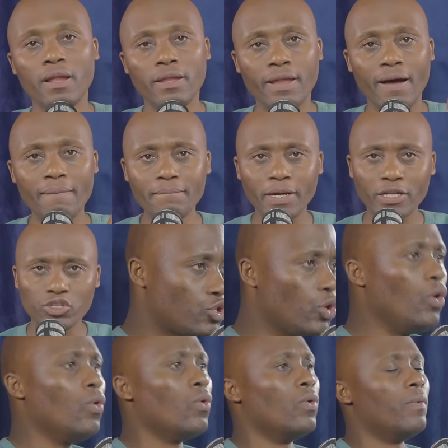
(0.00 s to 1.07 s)
Number
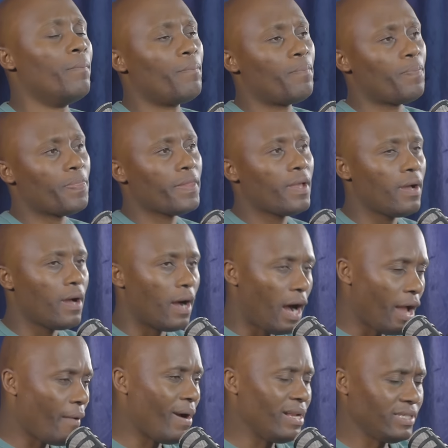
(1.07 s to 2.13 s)
two,
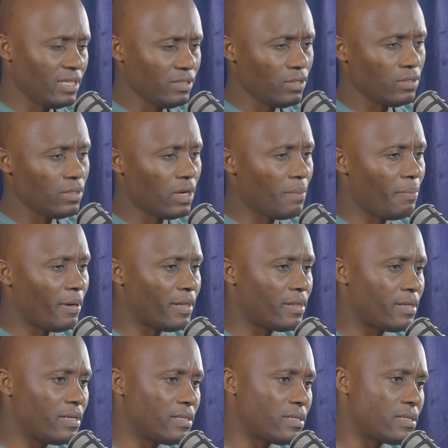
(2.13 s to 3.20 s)
I want us to talk about
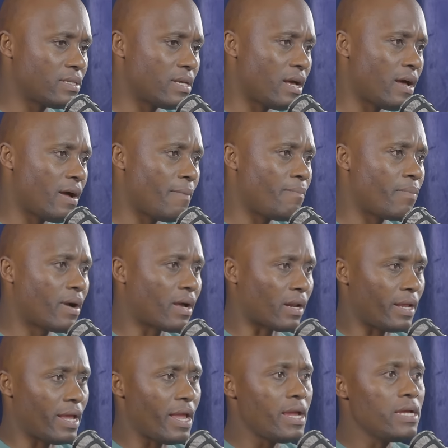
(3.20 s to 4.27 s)
this uh,
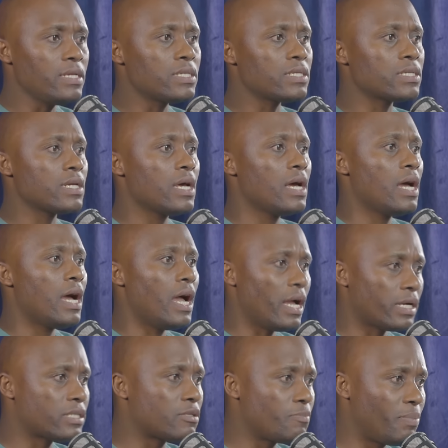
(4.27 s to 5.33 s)
great
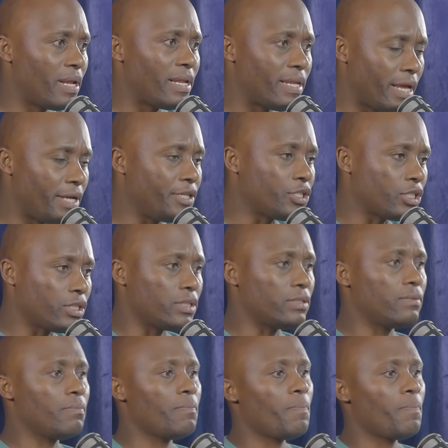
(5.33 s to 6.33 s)
explanation.